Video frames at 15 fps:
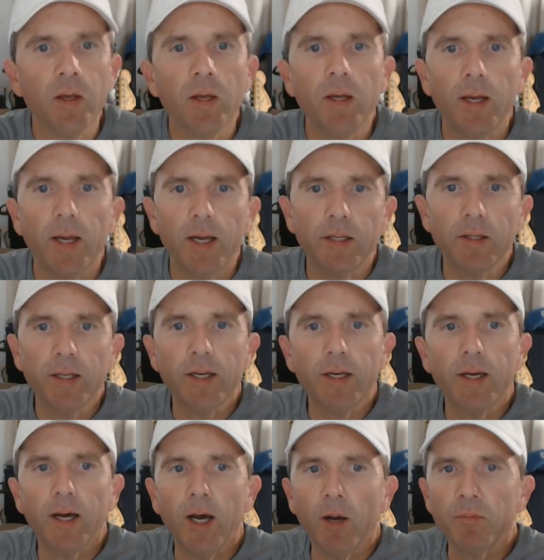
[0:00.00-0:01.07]
And then
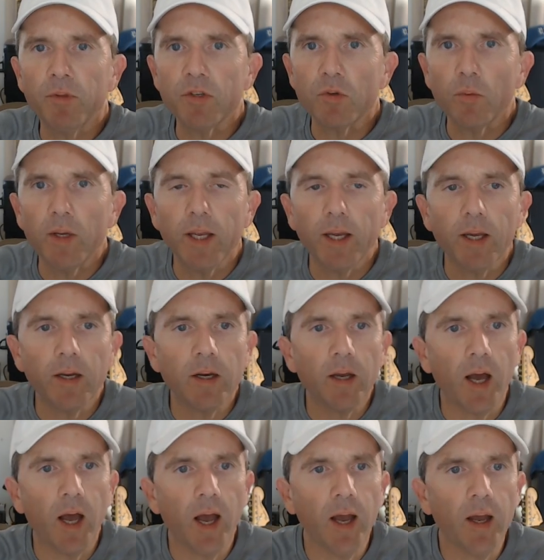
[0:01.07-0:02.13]
this weekend,
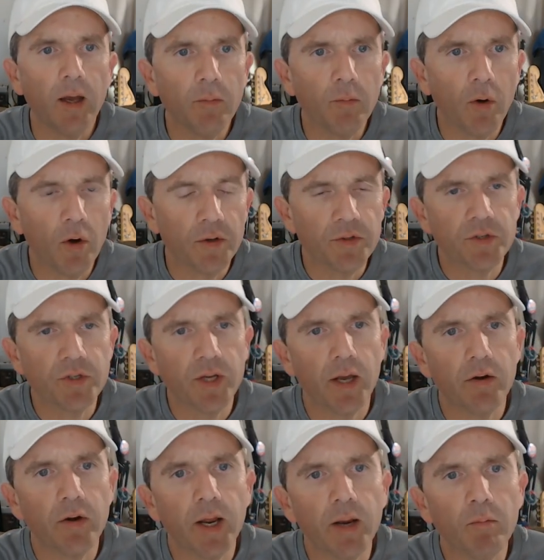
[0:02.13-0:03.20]
on
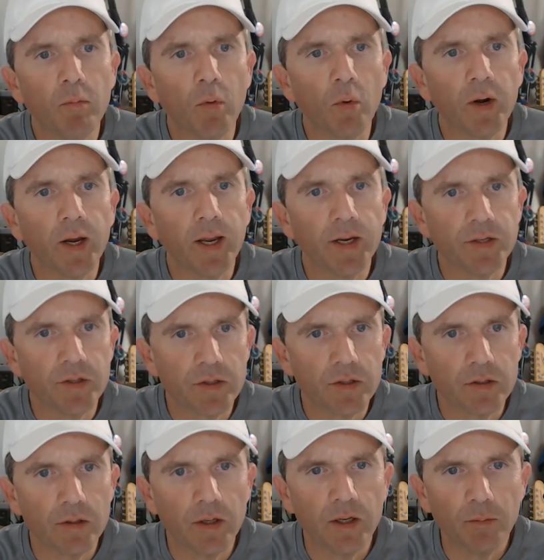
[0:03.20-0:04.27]
Saturday morning,
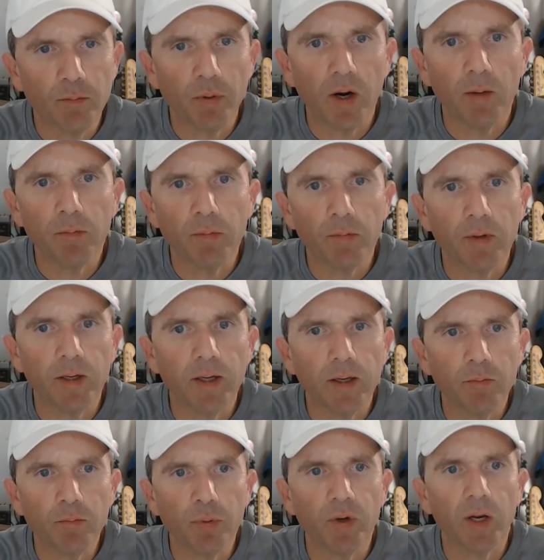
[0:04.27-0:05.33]
it's probably
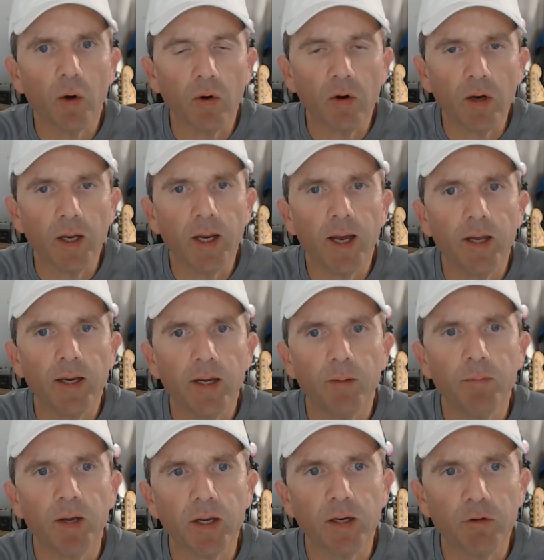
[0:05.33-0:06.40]
pretty early. I'm
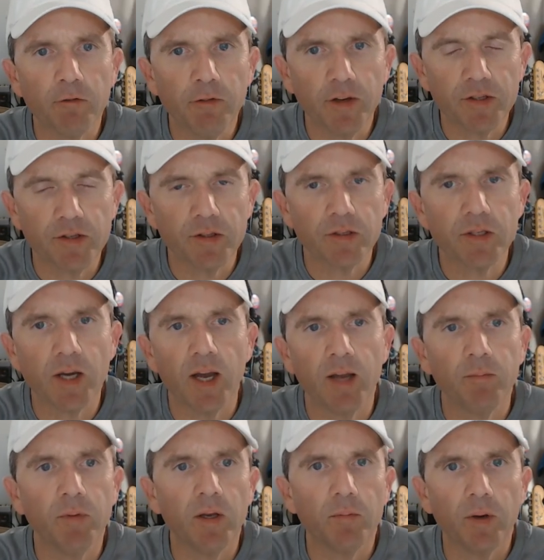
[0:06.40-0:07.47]
not going to fix the
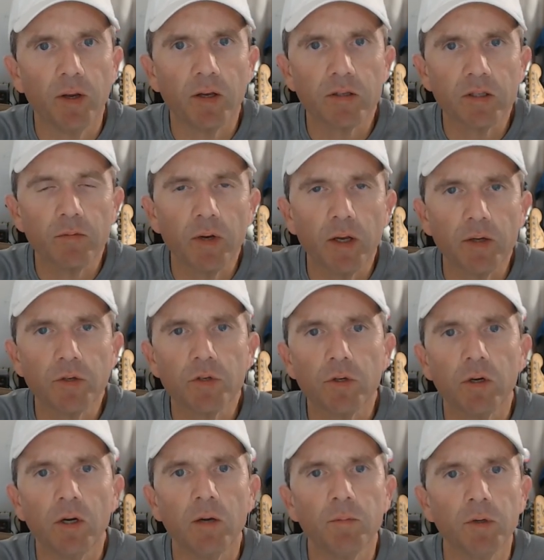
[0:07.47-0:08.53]
time yet because I'm not
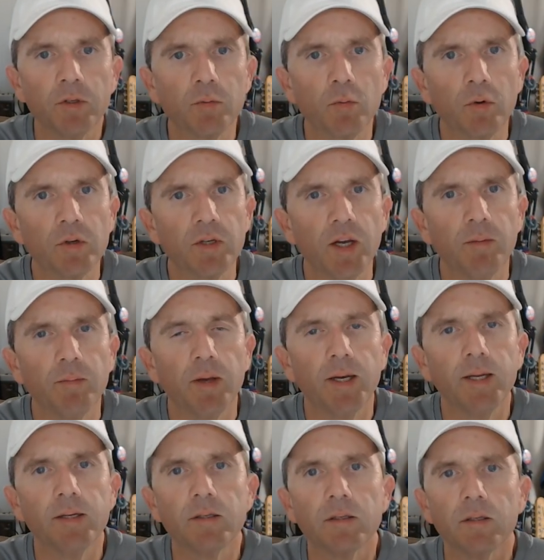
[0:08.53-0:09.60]
sure how much more time I
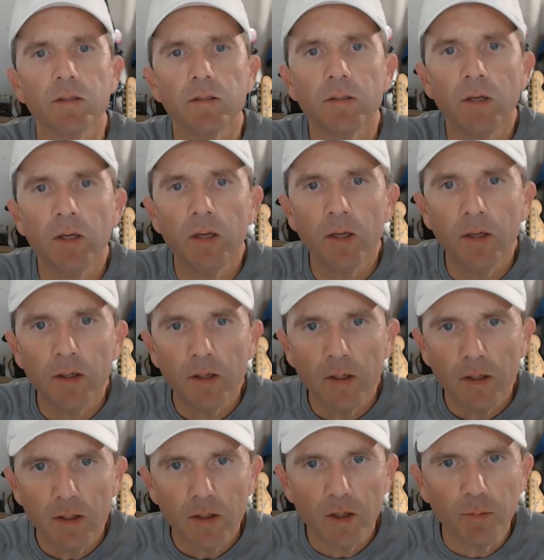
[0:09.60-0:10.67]
need to
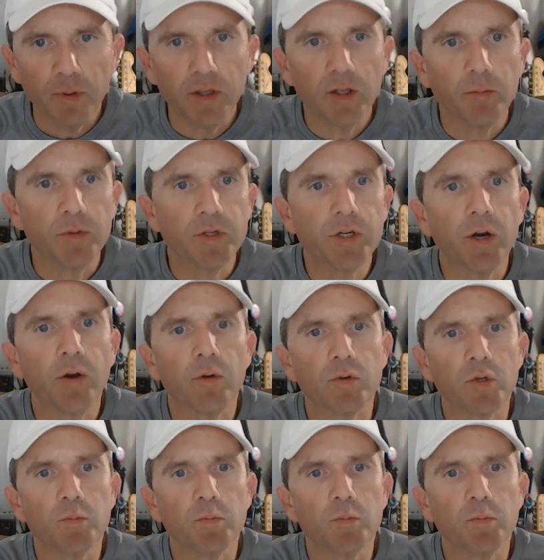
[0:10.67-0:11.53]
complete the materials.